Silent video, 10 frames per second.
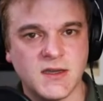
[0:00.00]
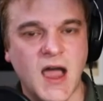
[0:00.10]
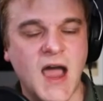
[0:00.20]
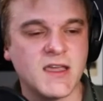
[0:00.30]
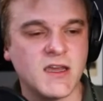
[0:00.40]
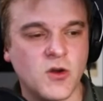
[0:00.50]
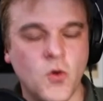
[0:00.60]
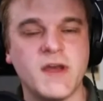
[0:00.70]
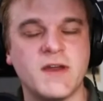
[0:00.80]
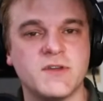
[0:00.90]
I get a
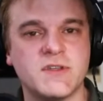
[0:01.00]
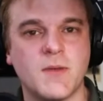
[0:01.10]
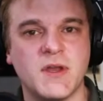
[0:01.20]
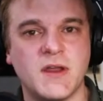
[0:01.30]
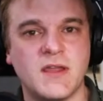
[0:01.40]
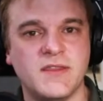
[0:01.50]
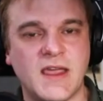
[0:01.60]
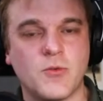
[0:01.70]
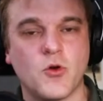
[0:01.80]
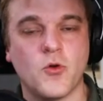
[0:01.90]
coin every time a
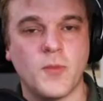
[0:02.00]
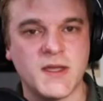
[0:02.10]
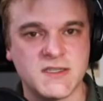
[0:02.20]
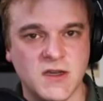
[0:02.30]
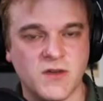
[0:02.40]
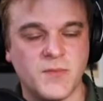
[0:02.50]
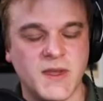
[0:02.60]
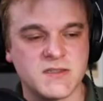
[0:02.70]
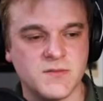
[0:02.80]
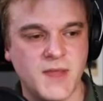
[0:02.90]
neighbor or myself
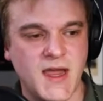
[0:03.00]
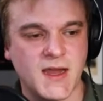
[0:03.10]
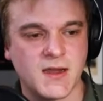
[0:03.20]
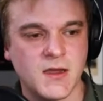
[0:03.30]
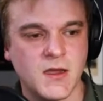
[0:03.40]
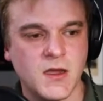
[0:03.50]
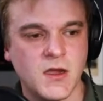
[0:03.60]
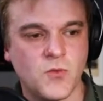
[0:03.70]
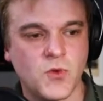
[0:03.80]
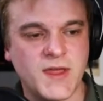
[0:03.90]
makes a mech
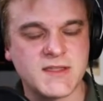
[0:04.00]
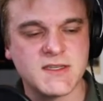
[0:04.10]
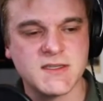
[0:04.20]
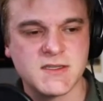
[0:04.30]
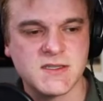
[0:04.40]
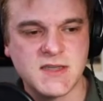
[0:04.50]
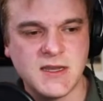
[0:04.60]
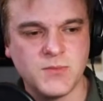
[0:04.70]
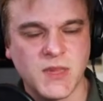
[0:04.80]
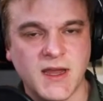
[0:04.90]
well, that doesn't
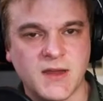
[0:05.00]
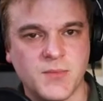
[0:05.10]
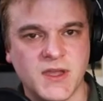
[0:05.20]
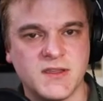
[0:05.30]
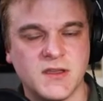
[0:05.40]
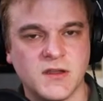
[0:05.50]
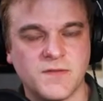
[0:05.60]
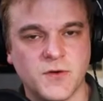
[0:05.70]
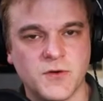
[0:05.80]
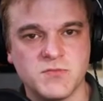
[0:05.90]
seem like a big deal at
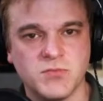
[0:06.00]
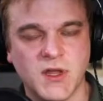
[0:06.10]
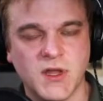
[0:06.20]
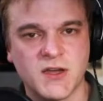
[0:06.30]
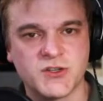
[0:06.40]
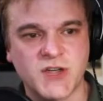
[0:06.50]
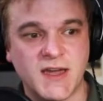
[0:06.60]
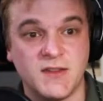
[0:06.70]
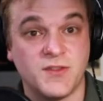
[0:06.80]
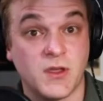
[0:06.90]
first blush. I
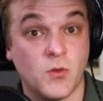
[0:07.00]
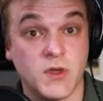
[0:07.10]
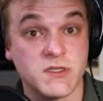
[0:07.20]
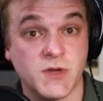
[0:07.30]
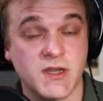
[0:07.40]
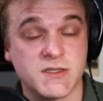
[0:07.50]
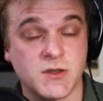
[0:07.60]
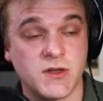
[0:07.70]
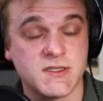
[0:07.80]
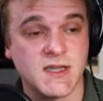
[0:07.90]
didn't think it was when I
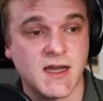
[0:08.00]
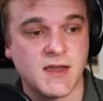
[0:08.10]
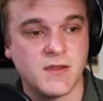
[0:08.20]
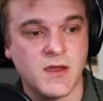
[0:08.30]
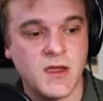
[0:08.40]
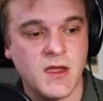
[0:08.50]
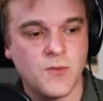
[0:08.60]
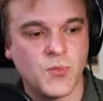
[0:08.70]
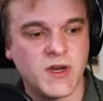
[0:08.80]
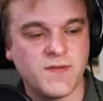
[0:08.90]
started Scythe.
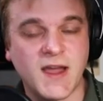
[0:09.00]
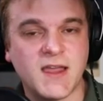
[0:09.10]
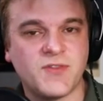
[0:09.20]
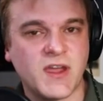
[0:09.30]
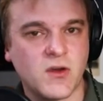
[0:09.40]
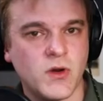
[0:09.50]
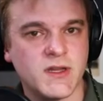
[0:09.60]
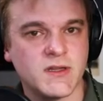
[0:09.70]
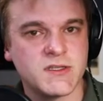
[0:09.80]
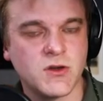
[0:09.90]
But if I get that coin
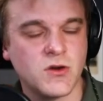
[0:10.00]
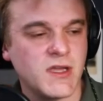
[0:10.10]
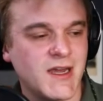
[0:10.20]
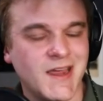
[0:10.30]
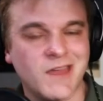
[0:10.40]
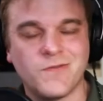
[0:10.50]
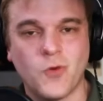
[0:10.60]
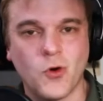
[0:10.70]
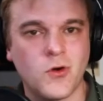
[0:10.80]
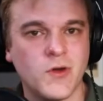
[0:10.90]
enlist early and I get
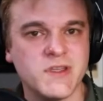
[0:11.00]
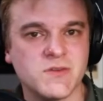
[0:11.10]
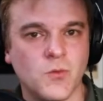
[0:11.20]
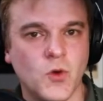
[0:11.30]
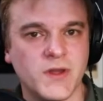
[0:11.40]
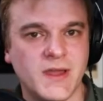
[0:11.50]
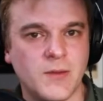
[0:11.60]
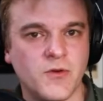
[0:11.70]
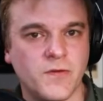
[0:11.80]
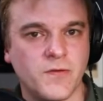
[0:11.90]
four coins from one
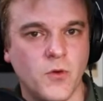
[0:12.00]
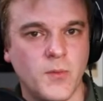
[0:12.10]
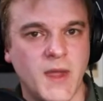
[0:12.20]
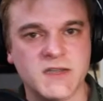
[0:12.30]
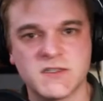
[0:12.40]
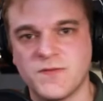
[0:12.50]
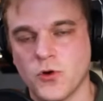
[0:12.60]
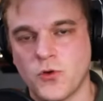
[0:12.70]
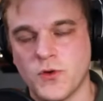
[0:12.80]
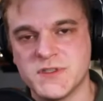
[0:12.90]
neighbor for four mechs, four
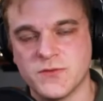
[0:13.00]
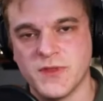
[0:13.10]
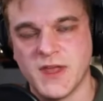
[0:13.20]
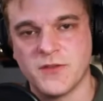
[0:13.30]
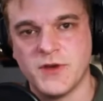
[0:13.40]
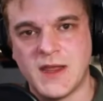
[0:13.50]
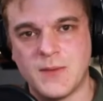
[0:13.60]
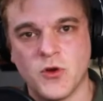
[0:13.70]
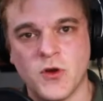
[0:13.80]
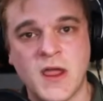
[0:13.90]
coins from the other
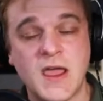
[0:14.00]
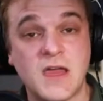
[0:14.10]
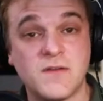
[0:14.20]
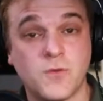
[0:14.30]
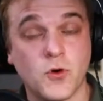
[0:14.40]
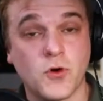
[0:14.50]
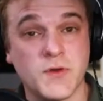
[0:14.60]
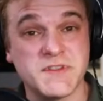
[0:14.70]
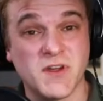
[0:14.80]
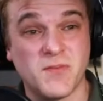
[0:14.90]
neighbor, and four
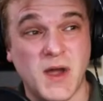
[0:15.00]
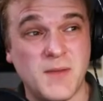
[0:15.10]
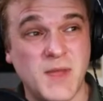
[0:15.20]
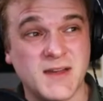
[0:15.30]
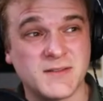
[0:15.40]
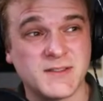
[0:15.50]
coins off my mechs,